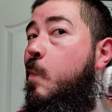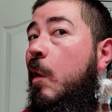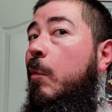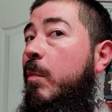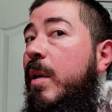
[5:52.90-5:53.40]

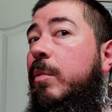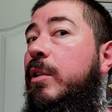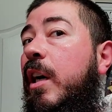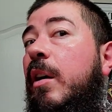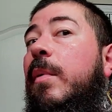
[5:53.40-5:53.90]
And when people
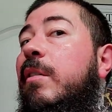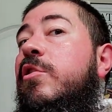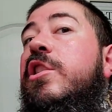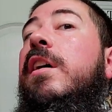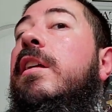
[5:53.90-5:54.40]
talk about
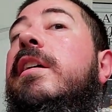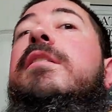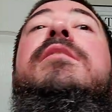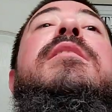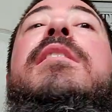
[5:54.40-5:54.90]
jelly,
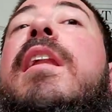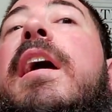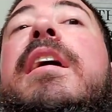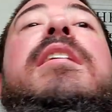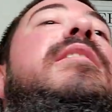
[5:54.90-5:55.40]

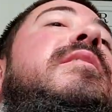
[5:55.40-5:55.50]
like